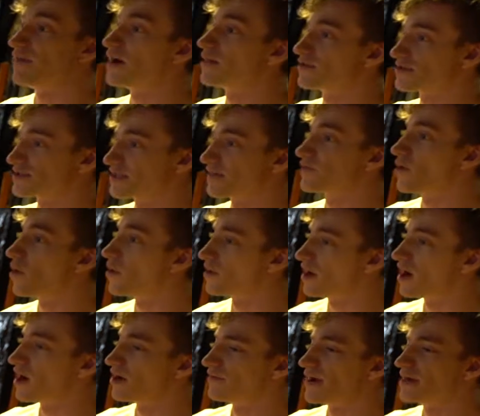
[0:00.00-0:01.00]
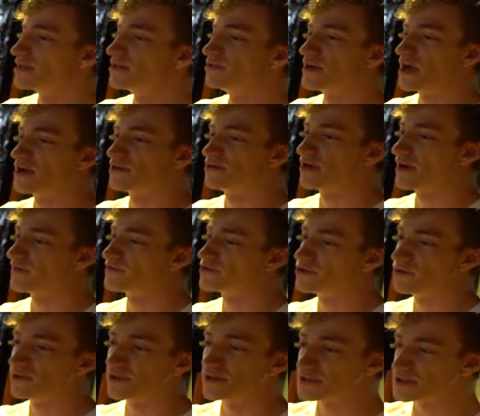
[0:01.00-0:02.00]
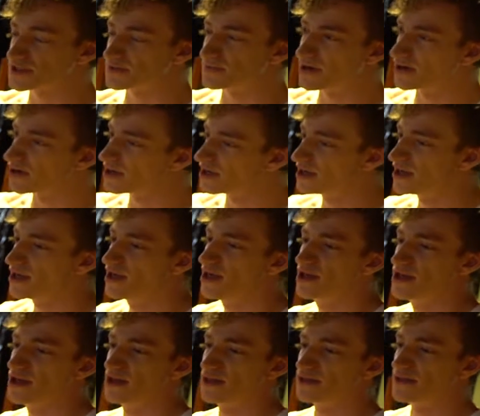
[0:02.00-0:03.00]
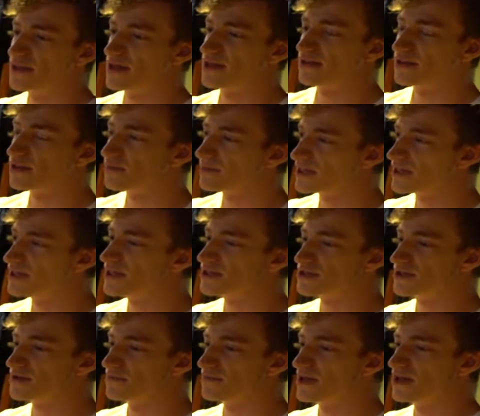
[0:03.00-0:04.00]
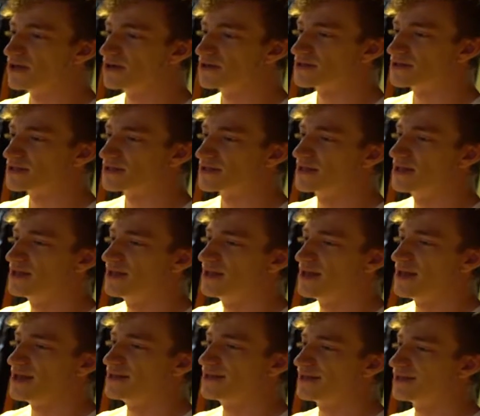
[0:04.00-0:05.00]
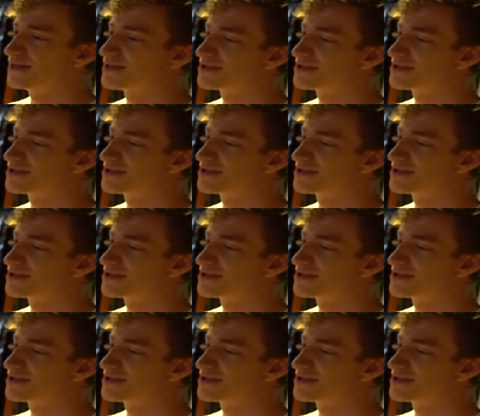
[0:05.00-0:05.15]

other stuff going on, right? You have truly your spirit, a little bit addition of bitters, and then